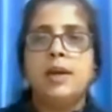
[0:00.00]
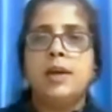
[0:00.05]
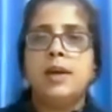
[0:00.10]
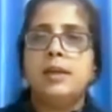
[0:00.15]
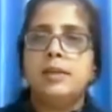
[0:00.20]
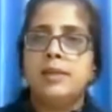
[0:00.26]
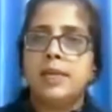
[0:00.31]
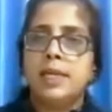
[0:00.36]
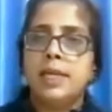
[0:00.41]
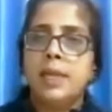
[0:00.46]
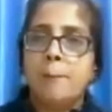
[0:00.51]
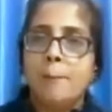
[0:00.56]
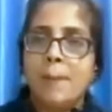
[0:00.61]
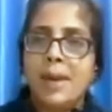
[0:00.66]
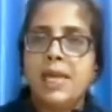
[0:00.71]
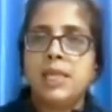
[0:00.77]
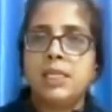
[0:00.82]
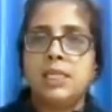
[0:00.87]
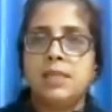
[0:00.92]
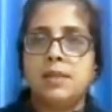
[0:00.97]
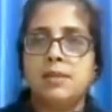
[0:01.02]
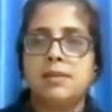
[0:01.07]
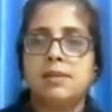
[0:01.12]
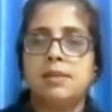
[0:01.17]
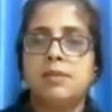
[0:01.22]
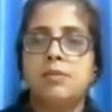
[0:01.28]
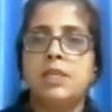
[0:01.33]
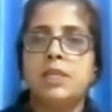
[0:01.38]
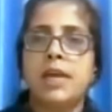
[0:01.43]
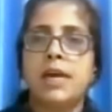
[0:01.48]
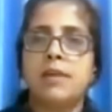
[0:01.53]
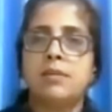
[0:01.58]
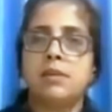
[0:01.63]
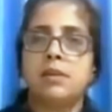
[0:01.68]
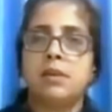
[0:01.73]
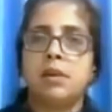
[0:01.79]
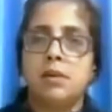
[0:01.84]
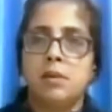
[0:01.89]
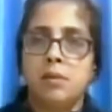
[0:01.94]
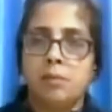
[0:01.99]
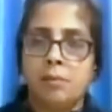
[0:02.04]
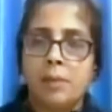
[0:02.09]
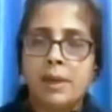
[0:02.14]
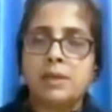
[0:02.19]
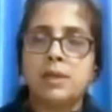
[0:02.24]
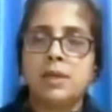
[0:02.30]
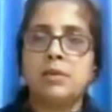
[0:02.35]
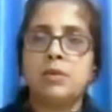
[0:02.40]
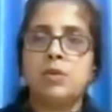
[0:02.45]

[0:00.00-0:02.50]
the patience which has mothers